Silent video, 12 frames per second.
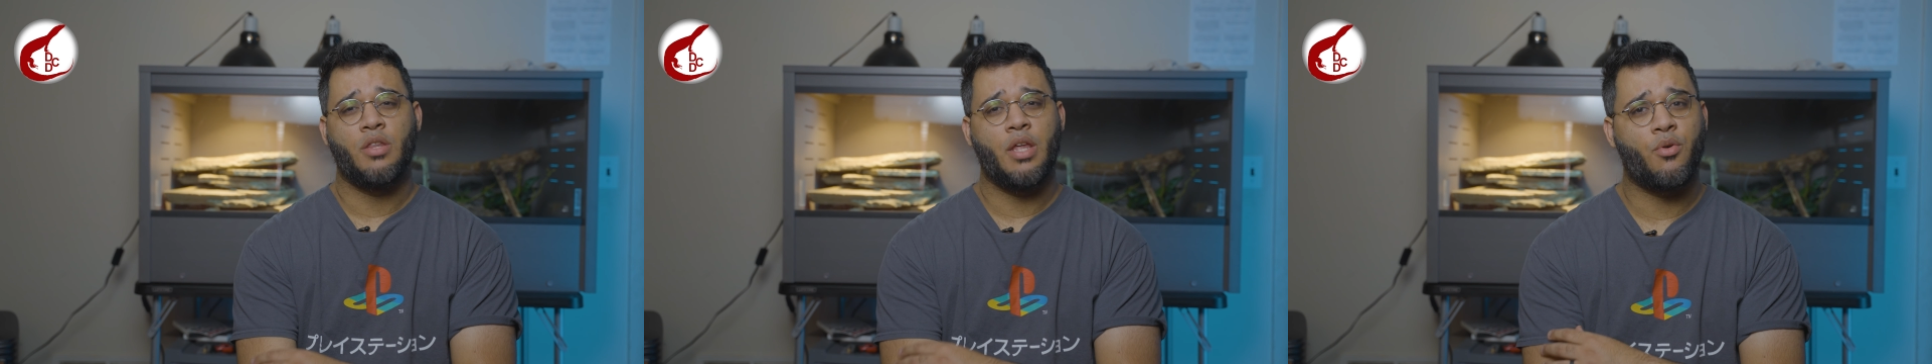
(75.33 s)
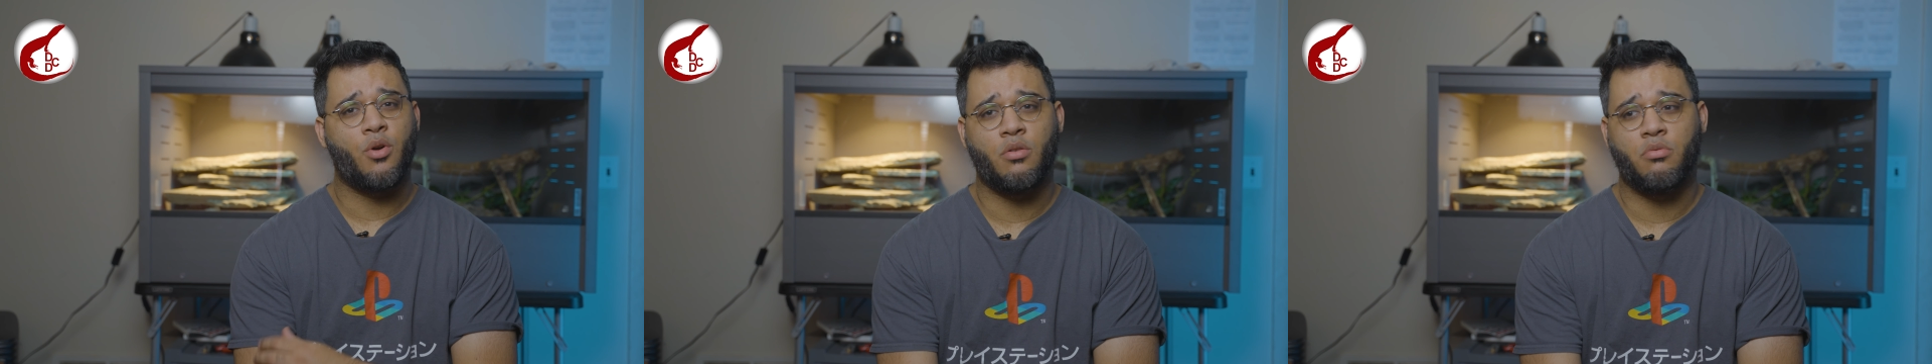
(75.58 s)
They
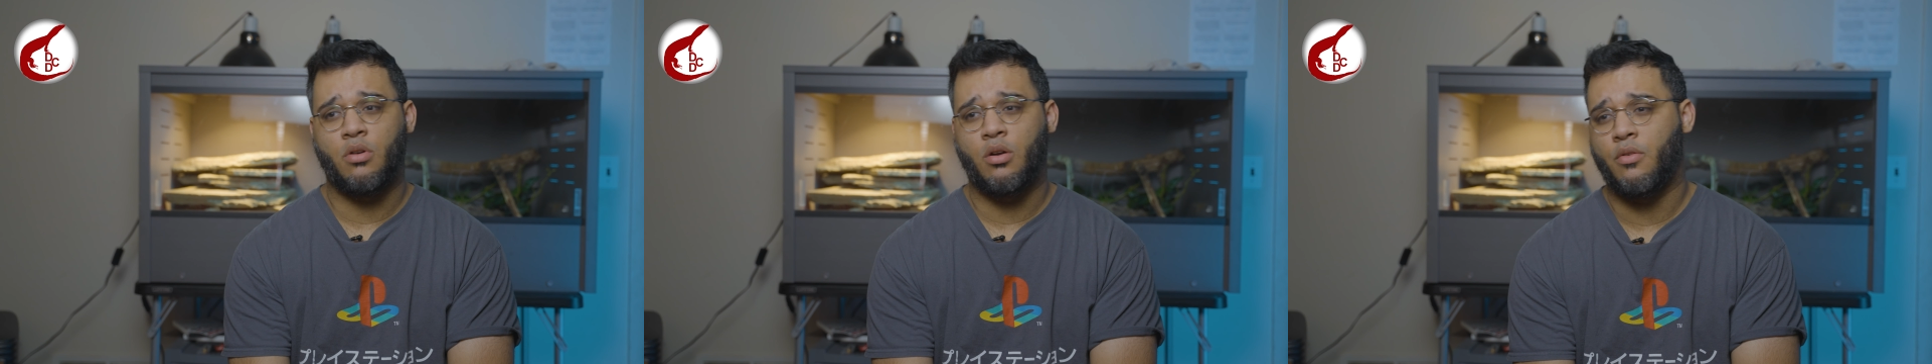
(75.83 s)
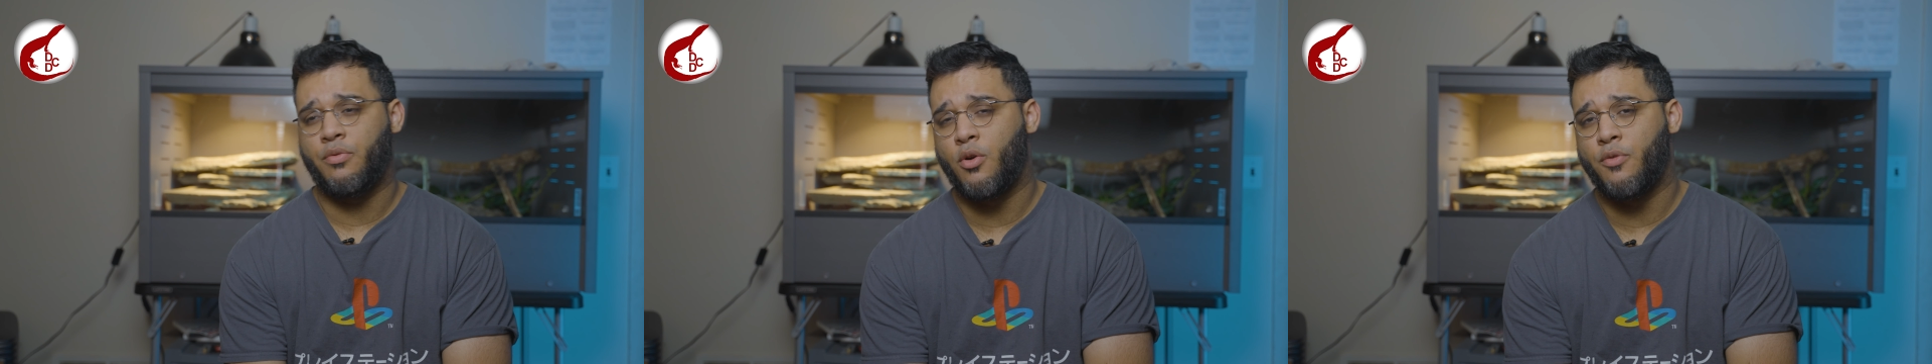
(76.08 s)
were
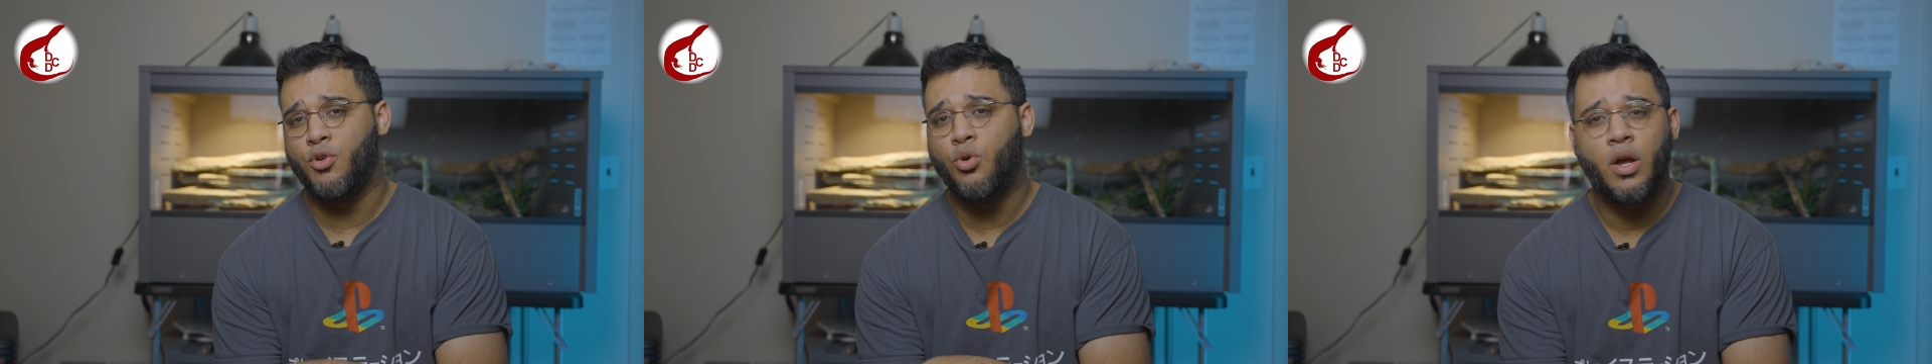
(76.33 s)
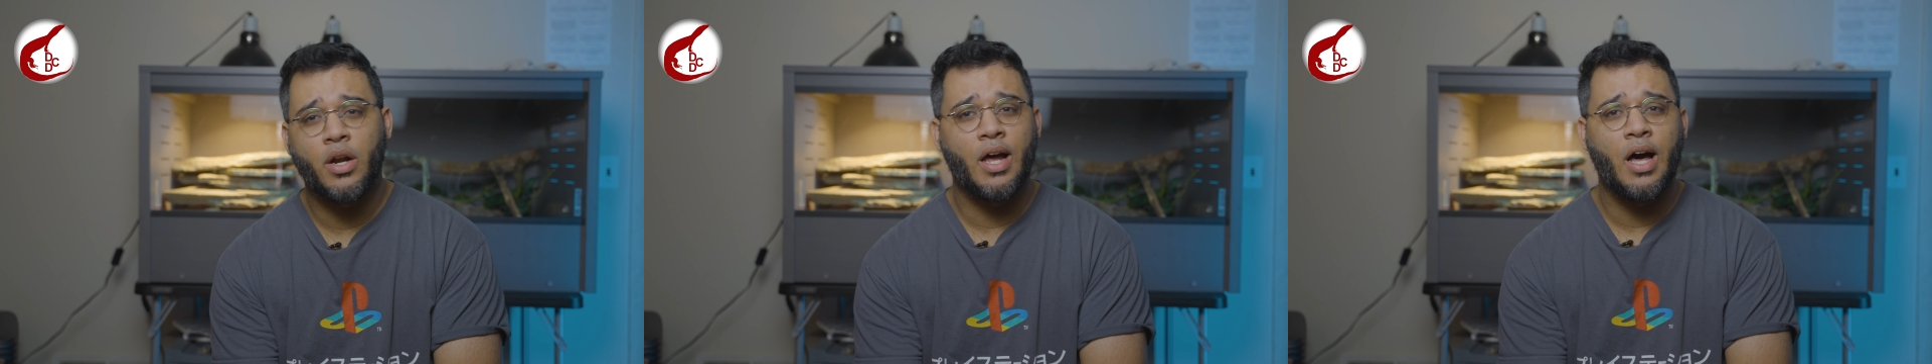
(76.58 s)
for a few
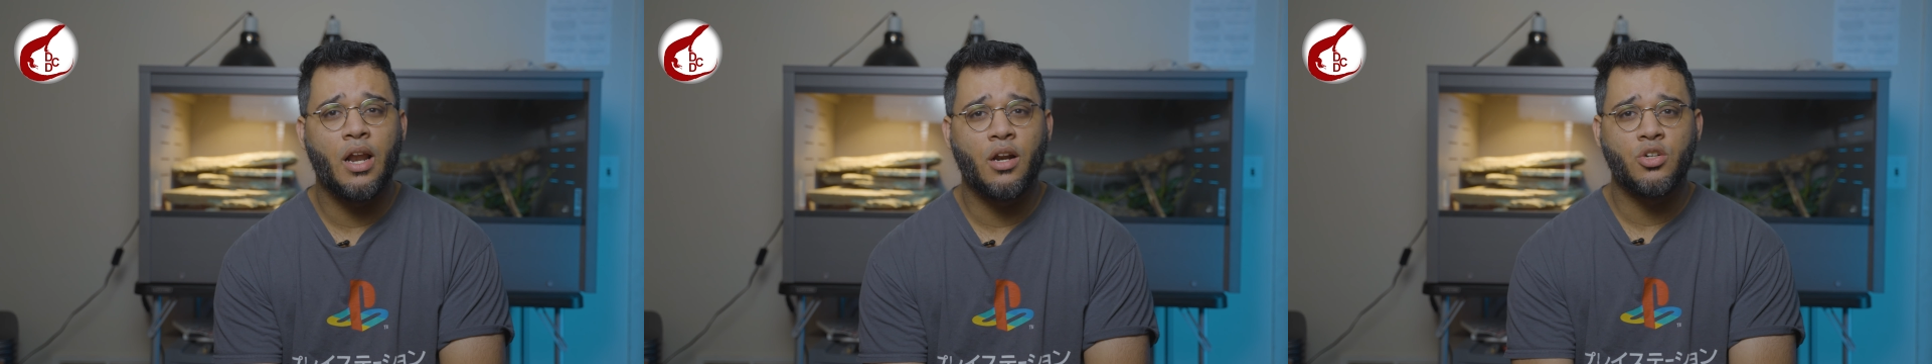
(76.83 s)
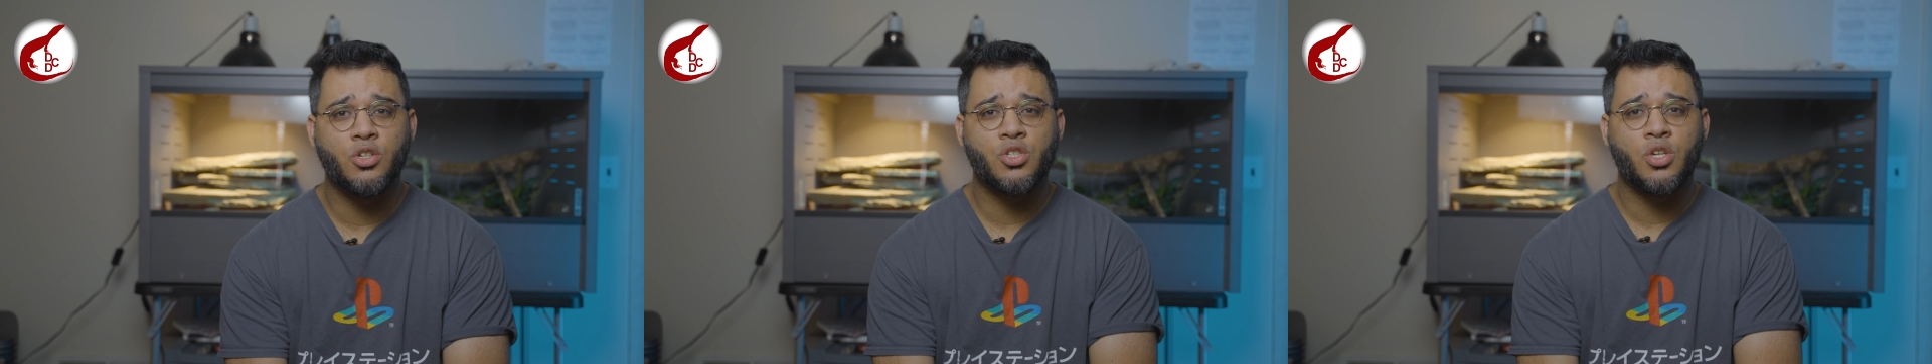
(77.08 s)

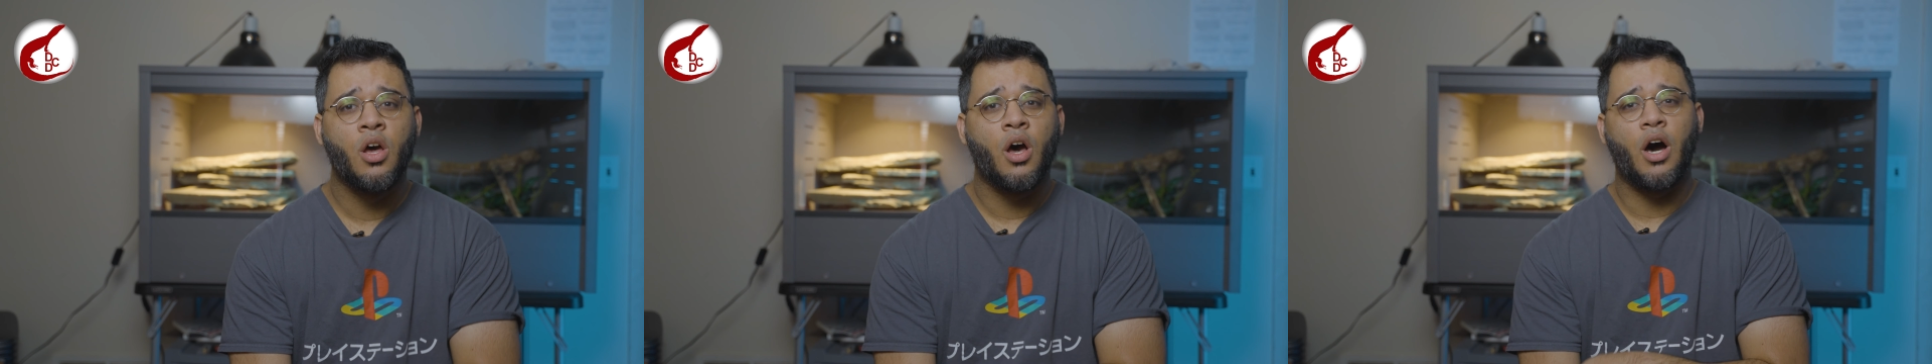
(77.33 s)
$100s,